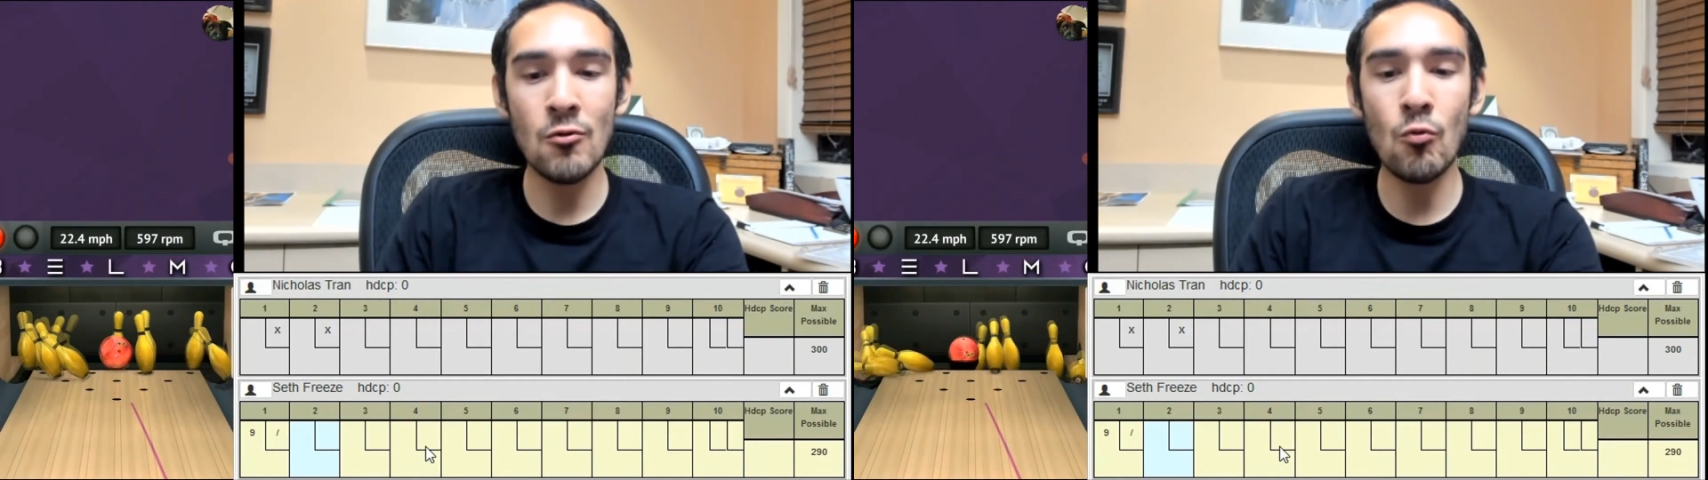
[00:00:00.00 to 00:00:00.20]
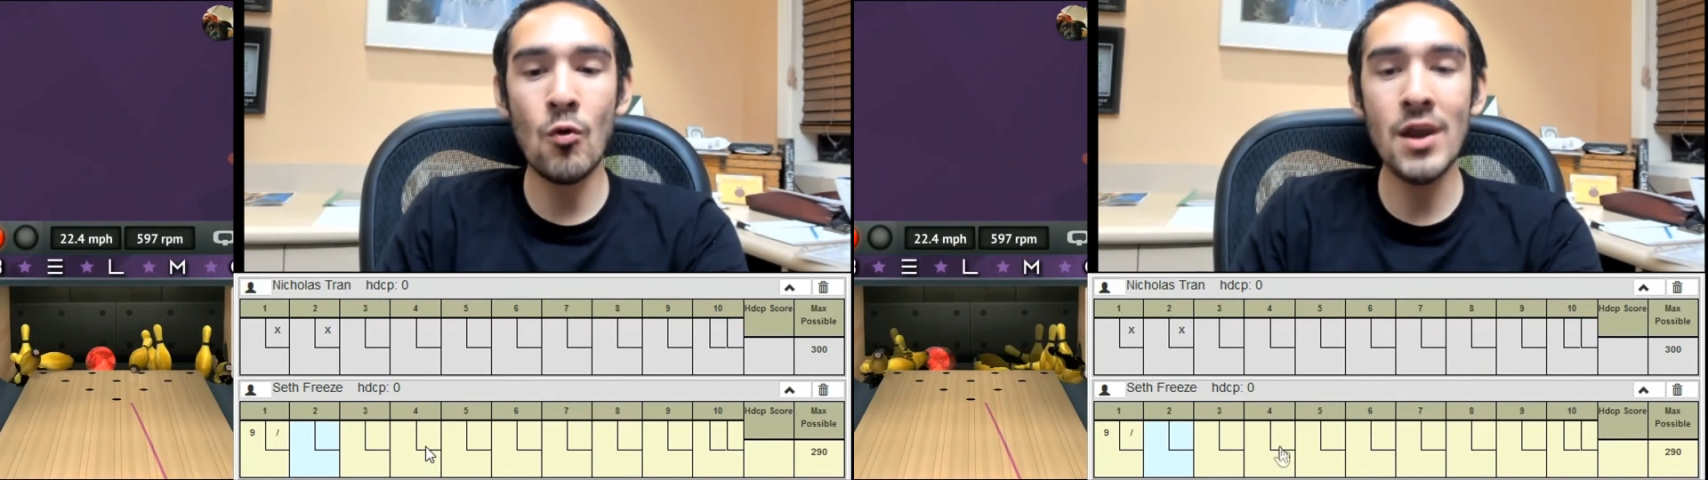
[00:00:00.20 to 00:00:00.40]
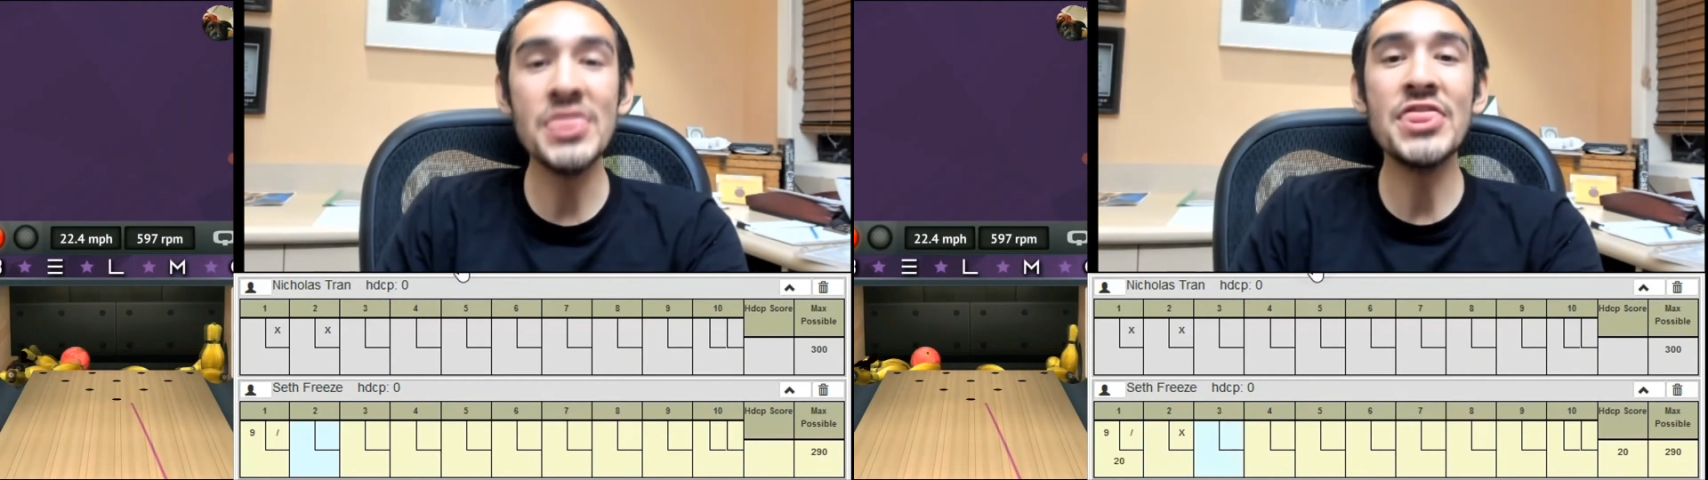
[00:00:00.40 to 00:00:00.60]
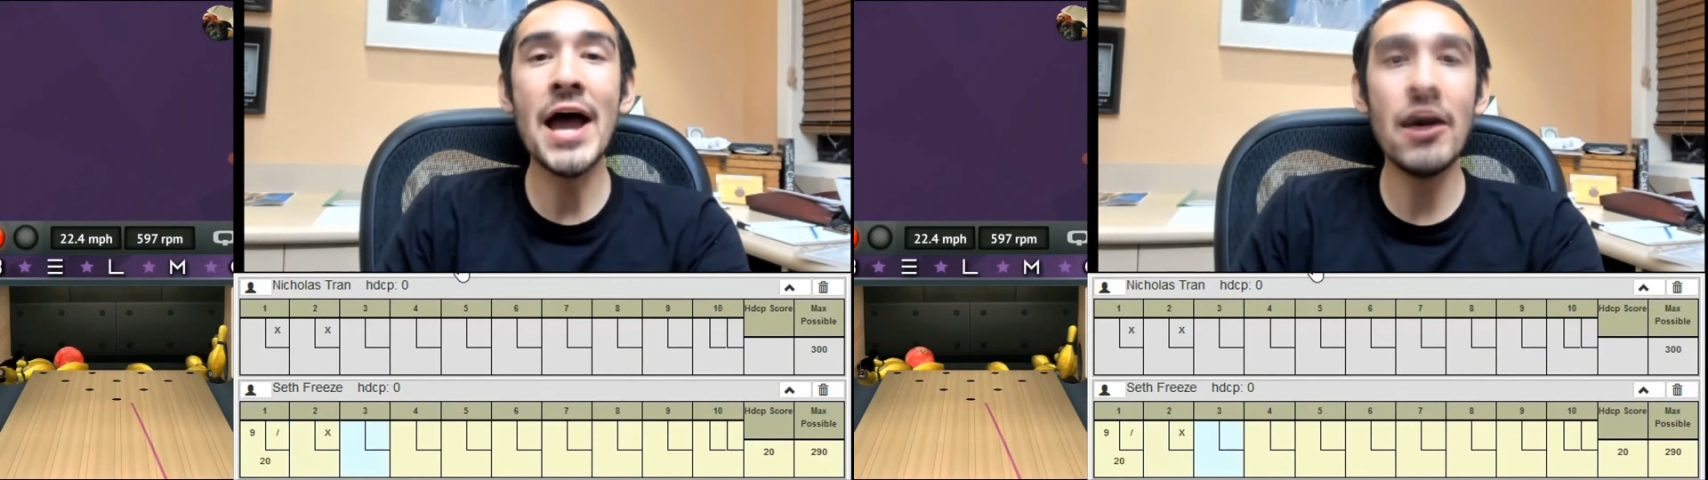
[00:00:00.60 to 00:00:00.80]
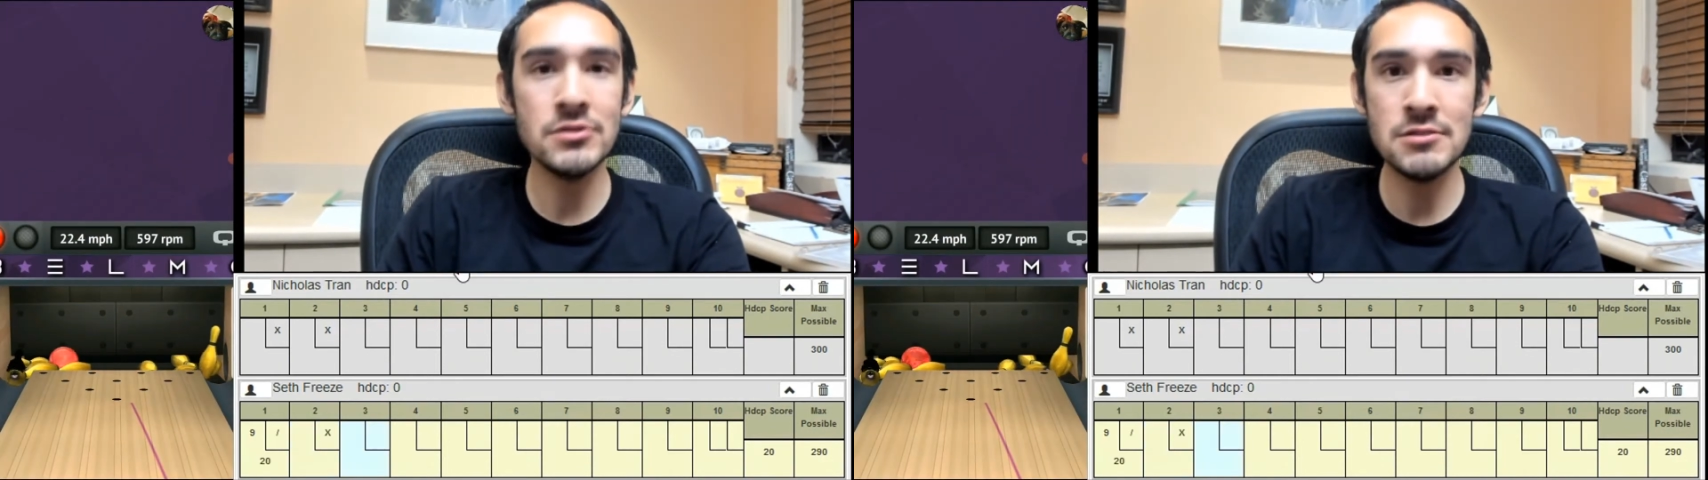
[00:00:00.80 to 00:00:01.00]

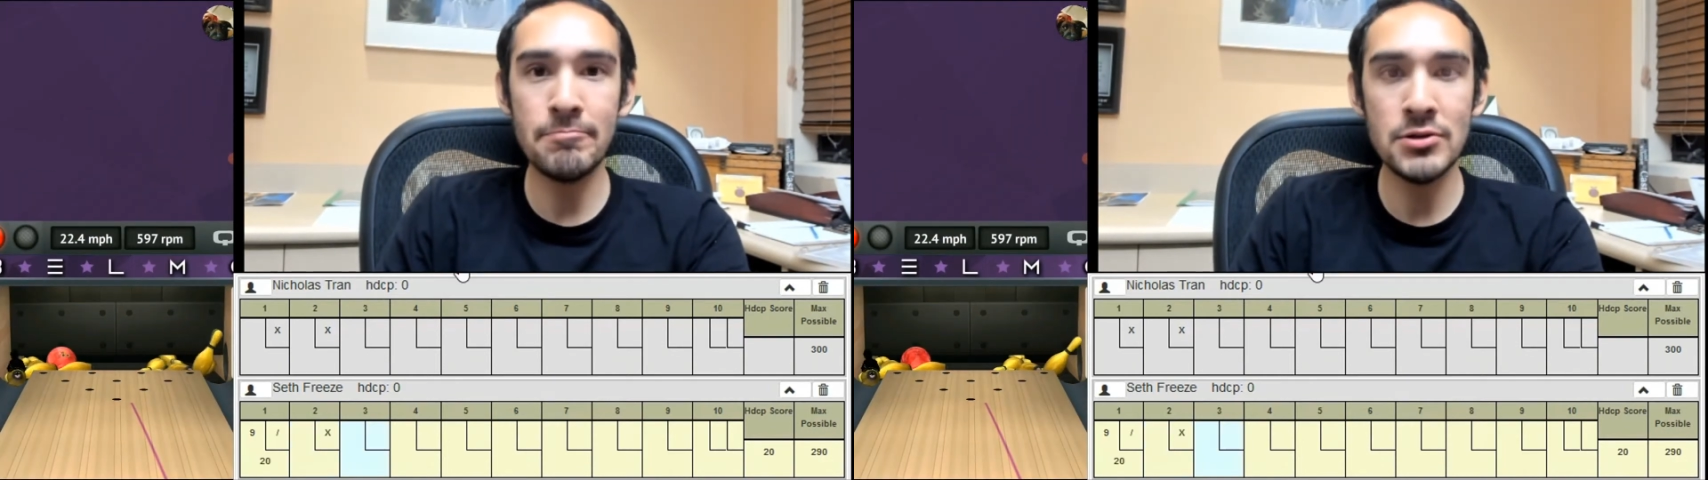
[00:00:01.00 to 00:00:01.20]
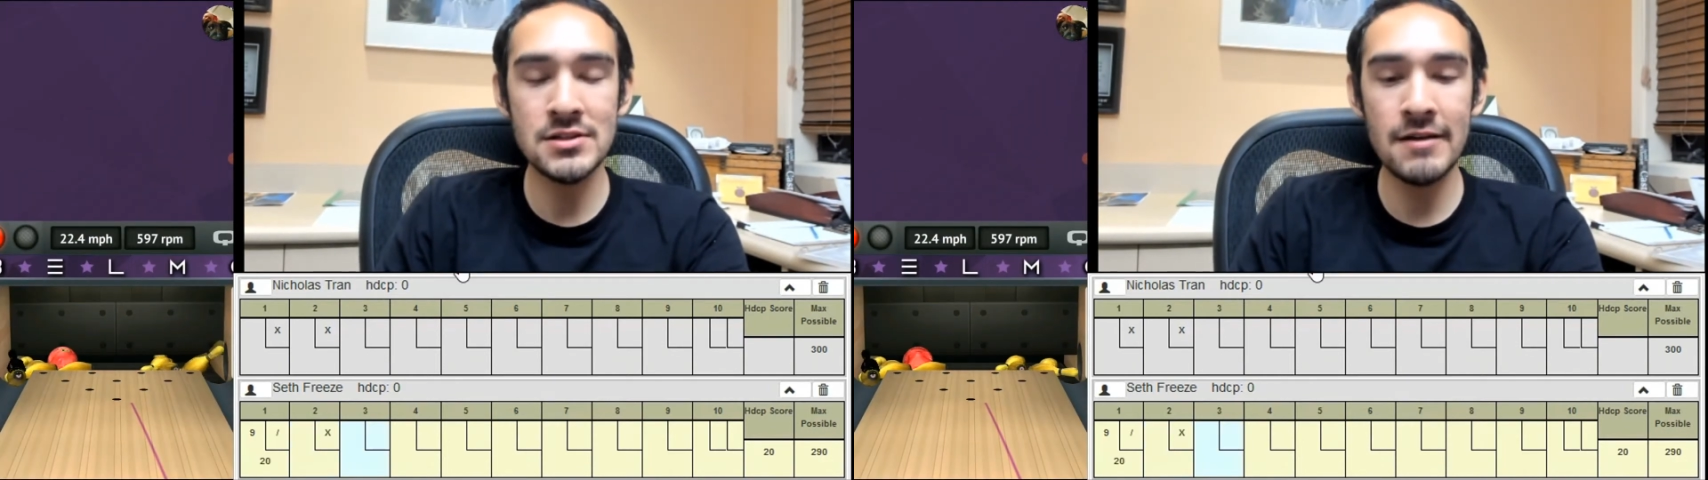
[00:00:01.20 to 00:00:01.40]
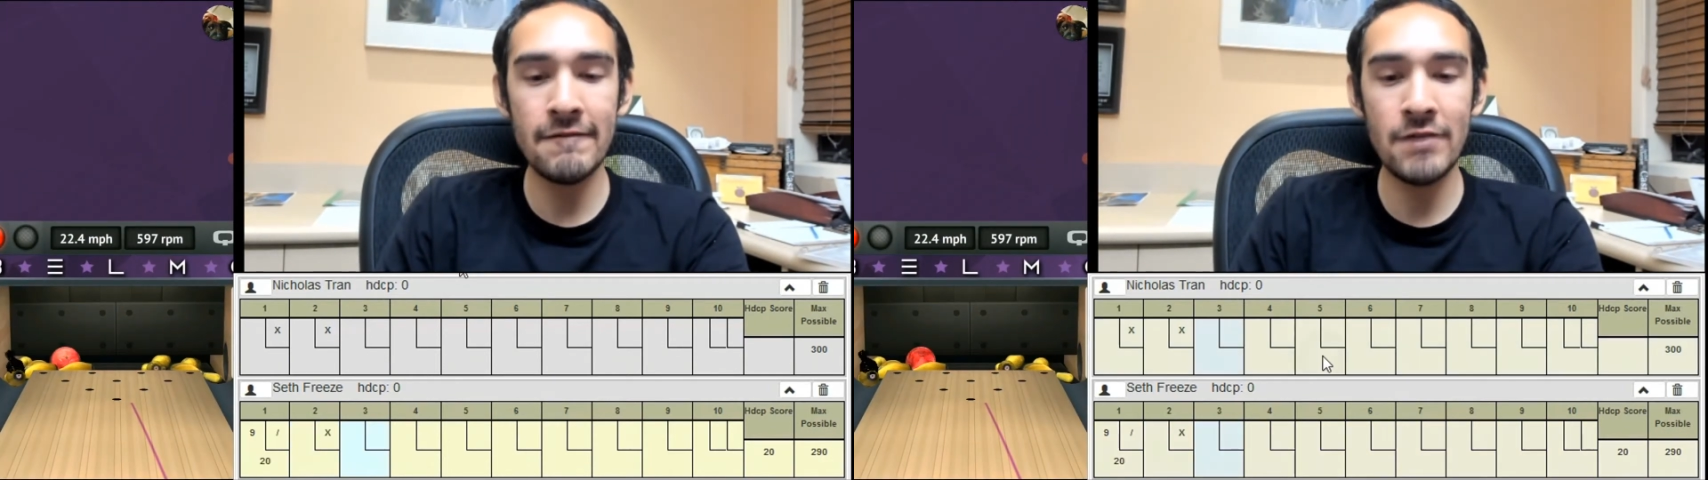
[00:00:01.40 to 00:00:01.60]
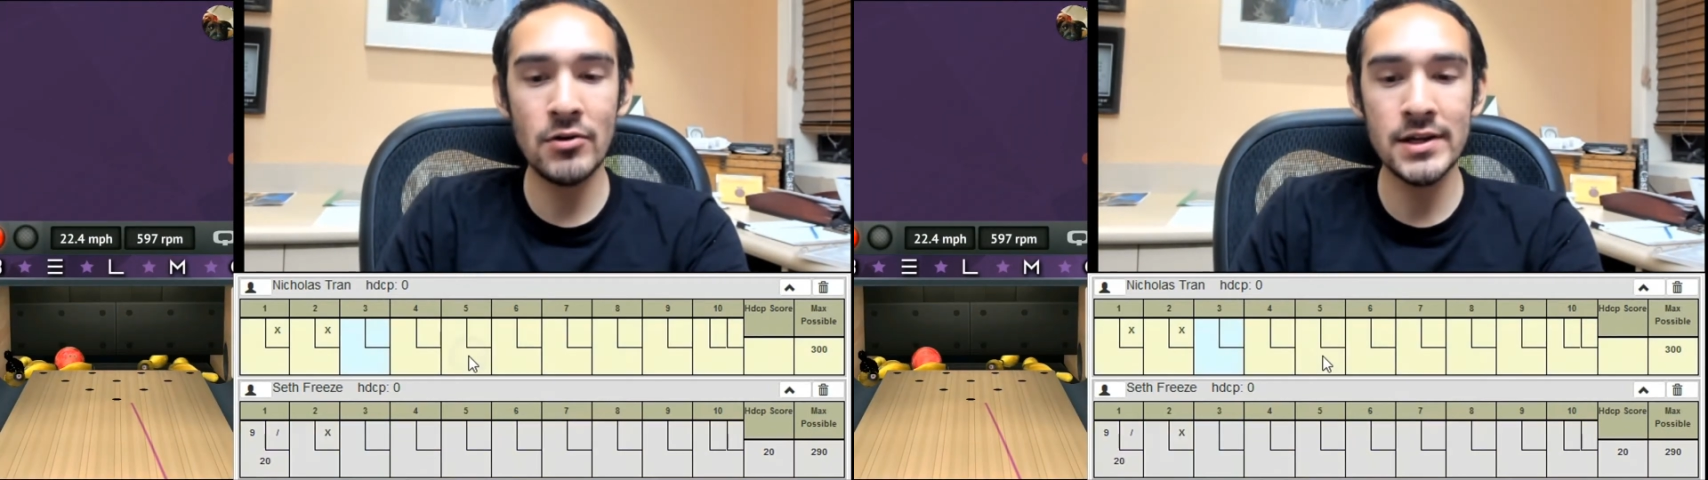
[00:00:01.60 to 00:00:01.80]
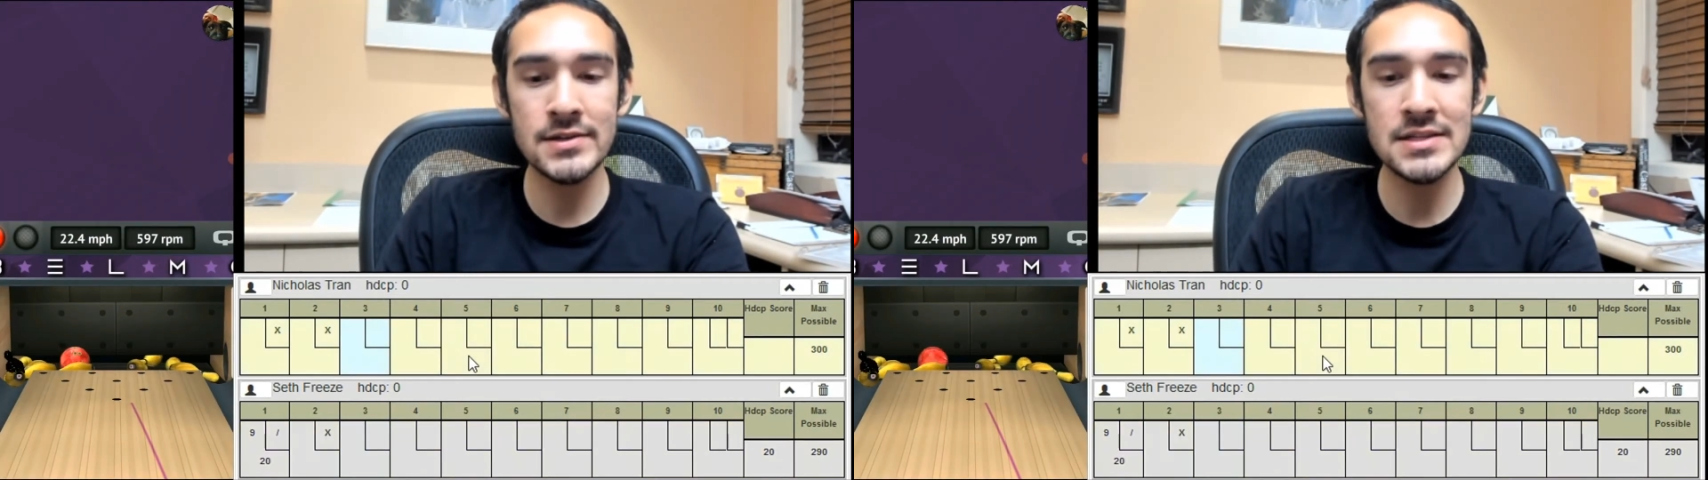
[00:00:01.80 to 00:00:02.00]
1000%
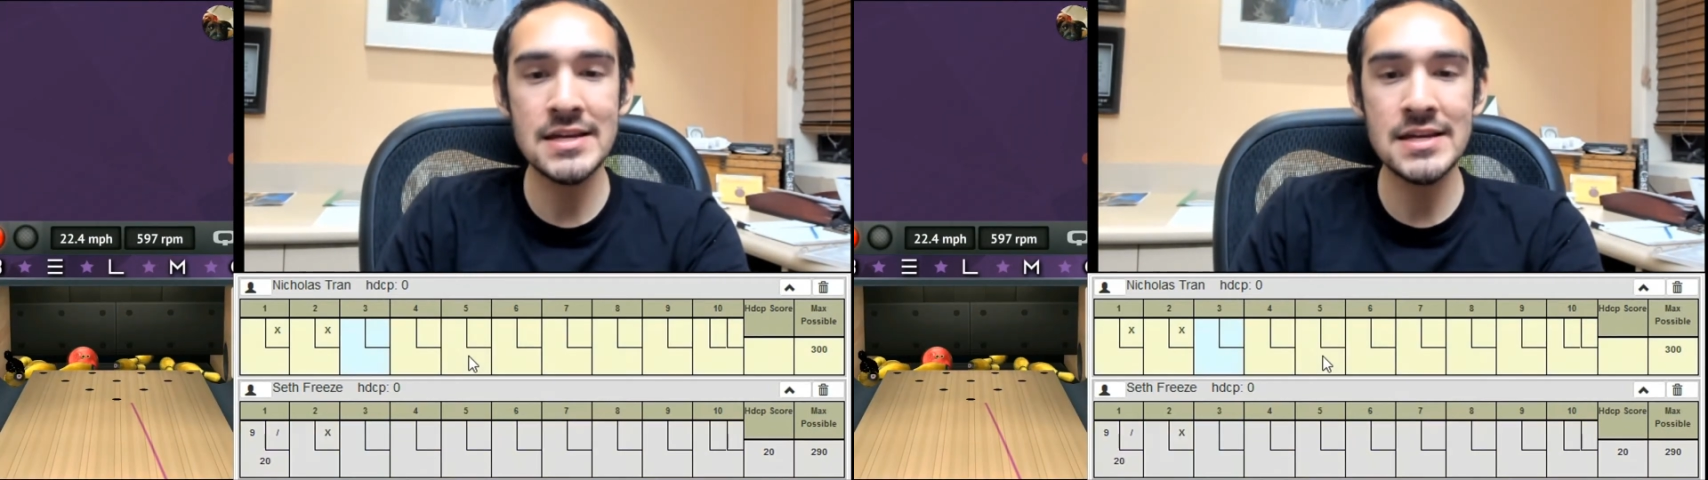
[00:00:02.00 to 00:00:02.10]
focused.